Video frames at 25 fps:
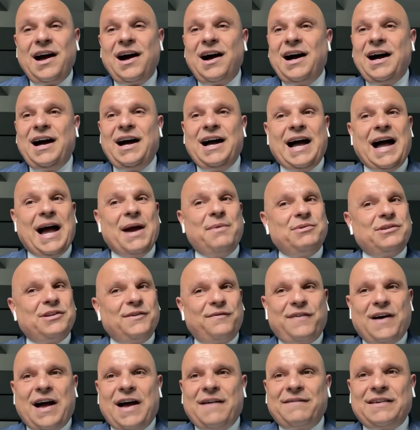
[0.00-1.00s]
I was
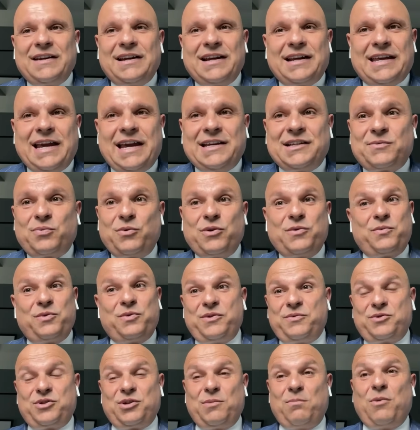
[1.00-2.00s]
involved in a case where it was